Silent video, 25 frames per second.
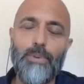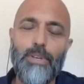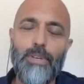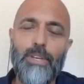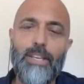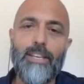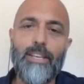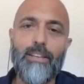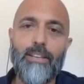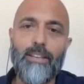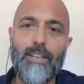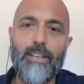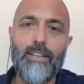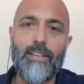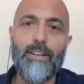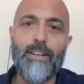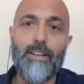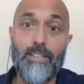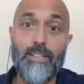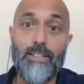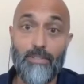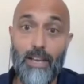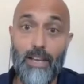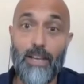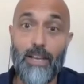in our
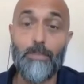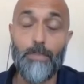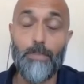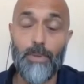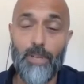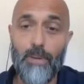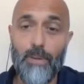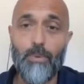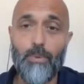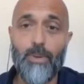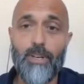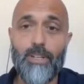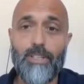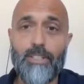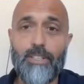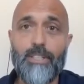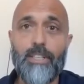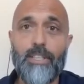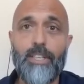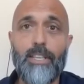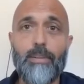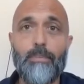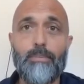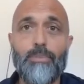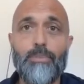developer network
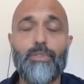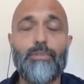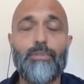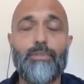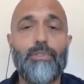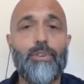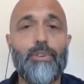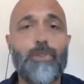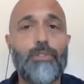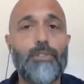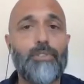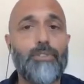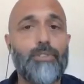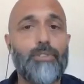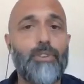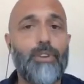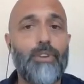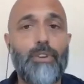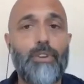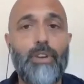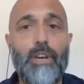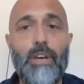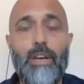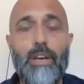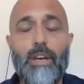team, so focused on
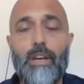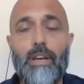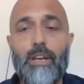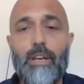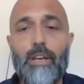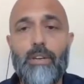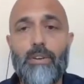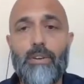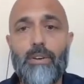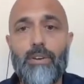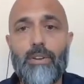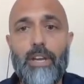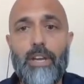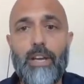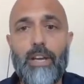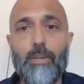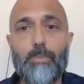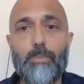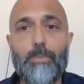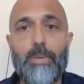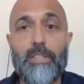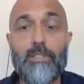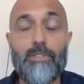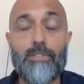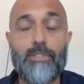
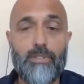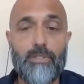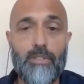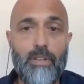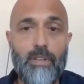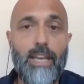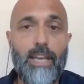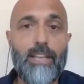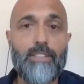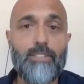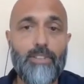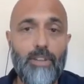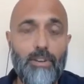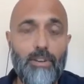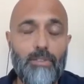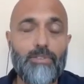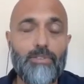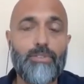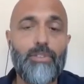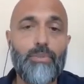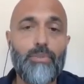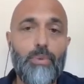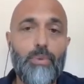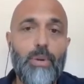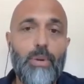helping external
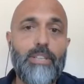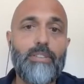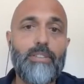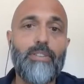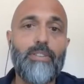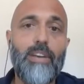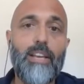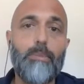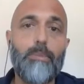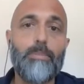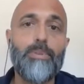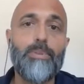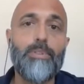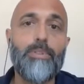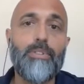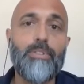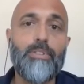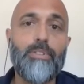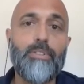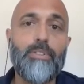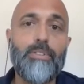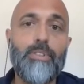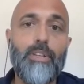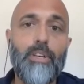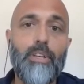software
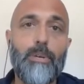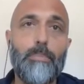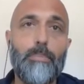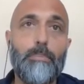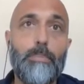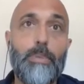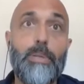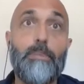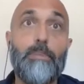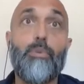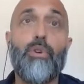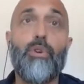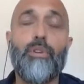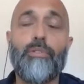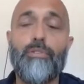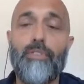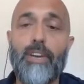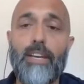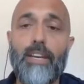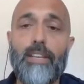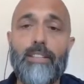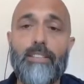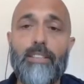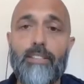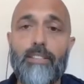developers be more
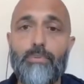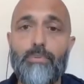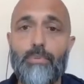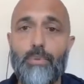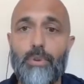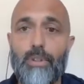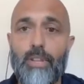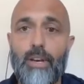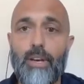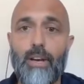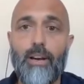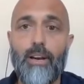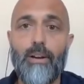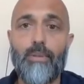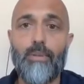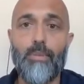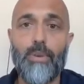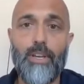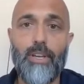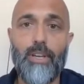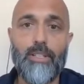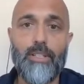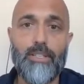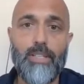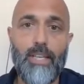effective with
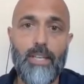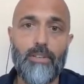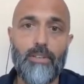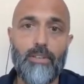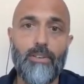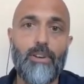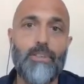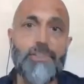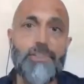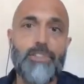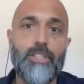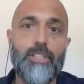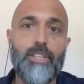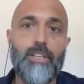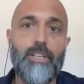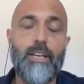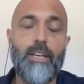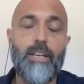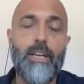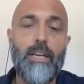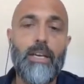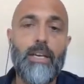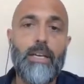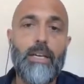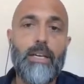our technology.
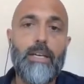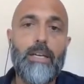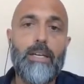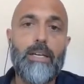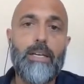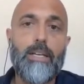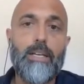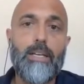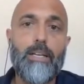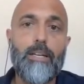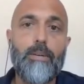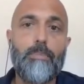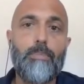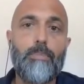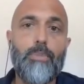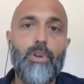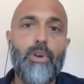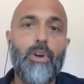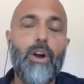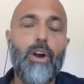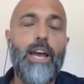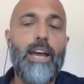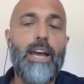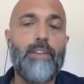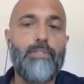
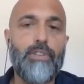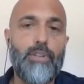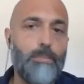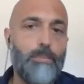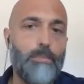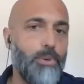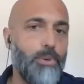I have a computer